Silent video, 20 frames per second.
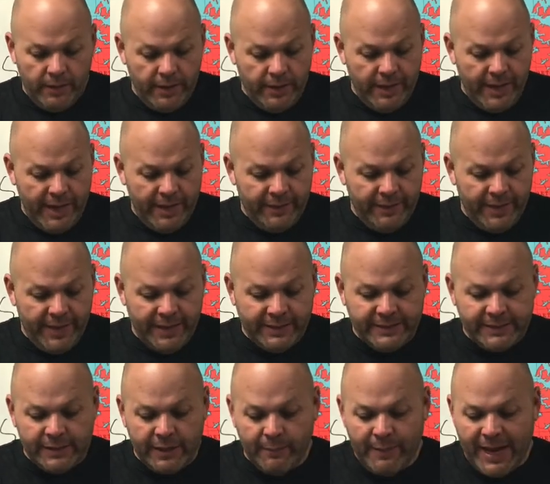And then
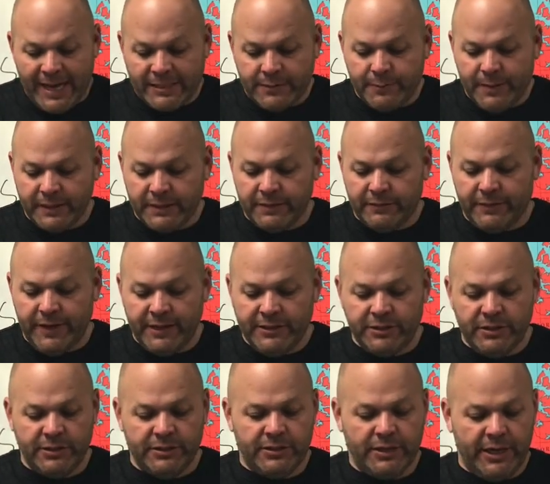some aspects of
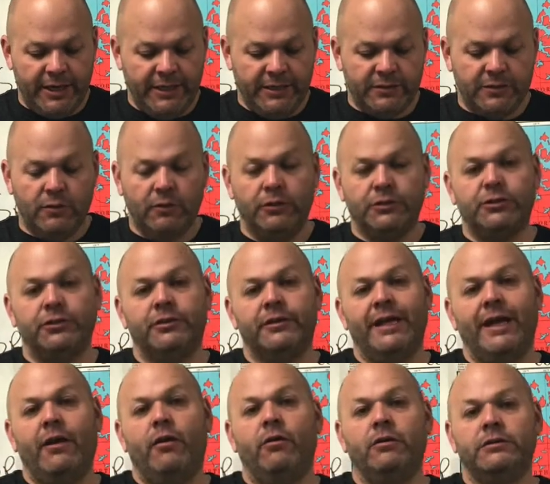ancient Chinese culture
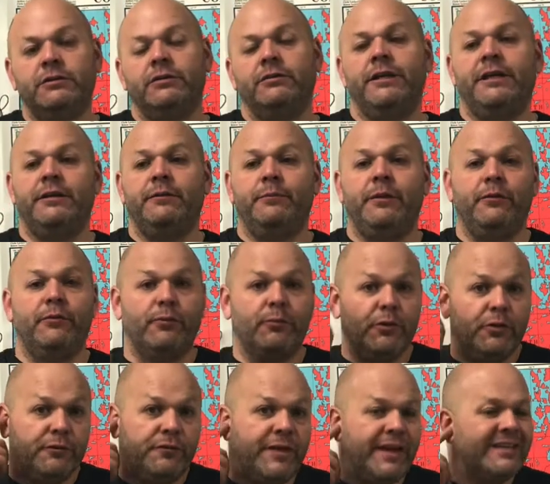that also need to be
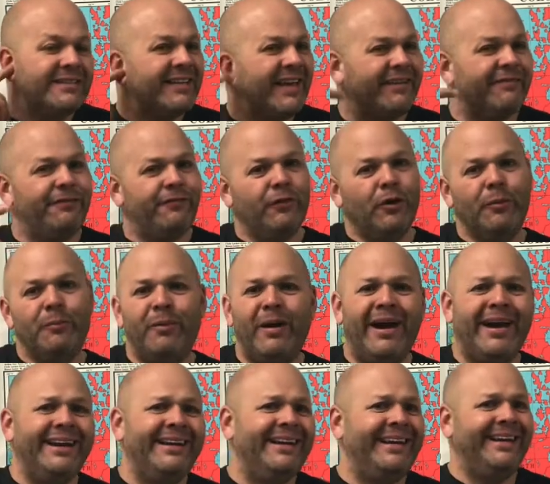removed. Things like foot
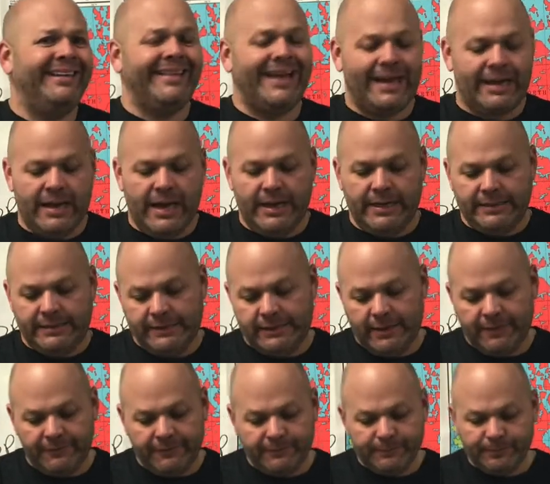binding, that kind of
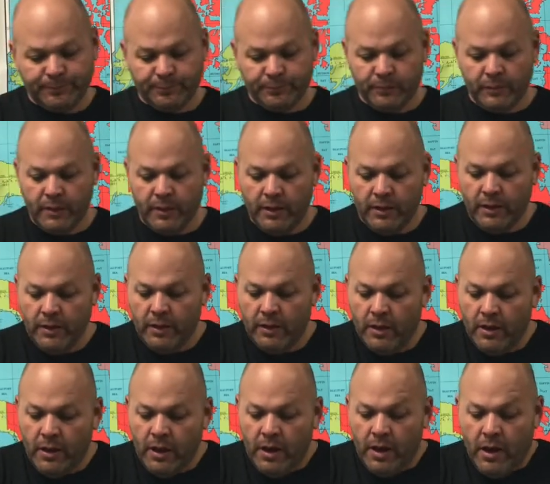stuff.
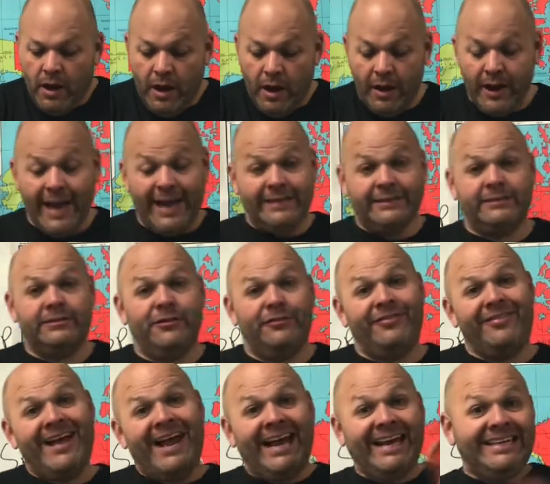All right, so
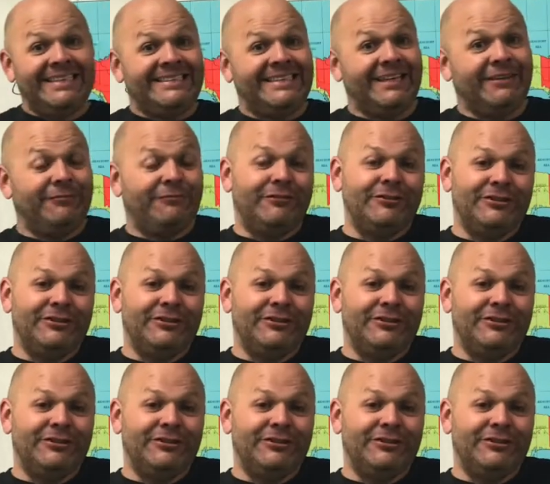that is it for